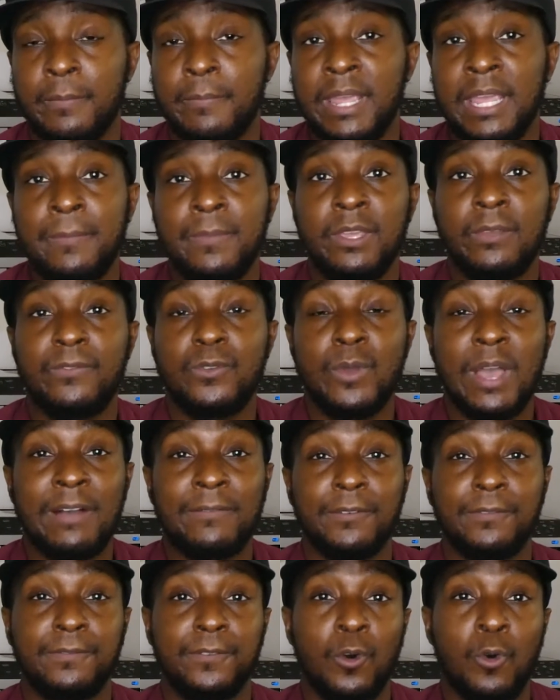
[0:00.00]
Maybe if you
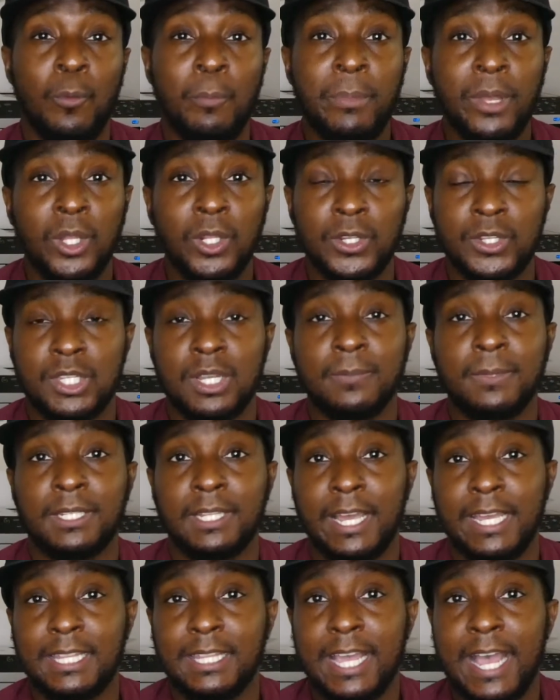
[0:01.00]
have a phone bill or something
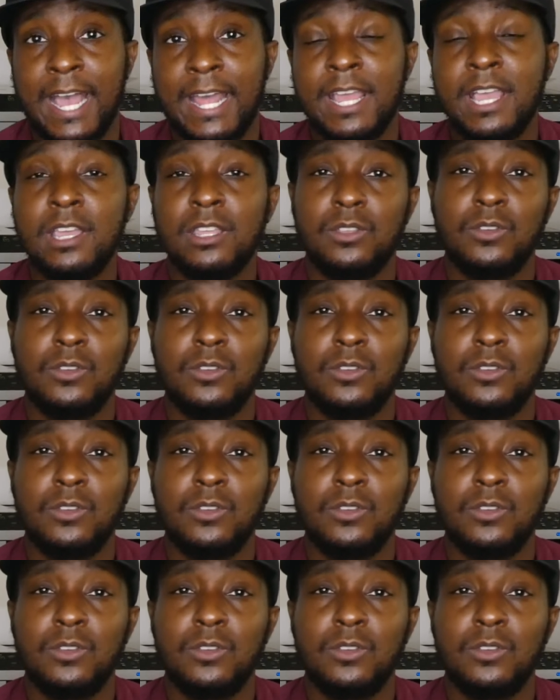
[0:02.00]
like that,